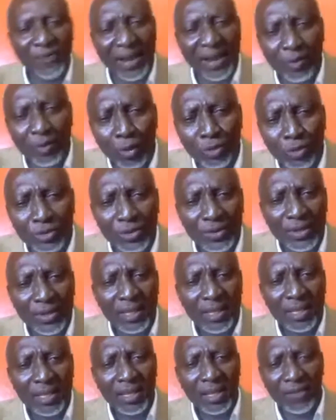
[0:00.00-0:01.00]
find gold.
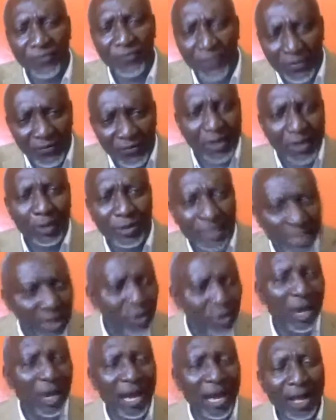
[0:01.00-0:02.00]
If even you
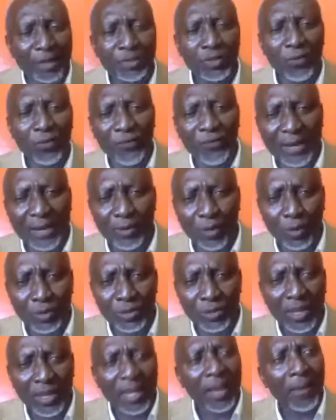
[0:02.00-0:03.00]
dig your house, you'll find
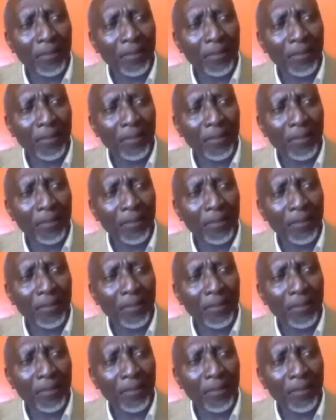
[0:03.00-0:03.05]
gold.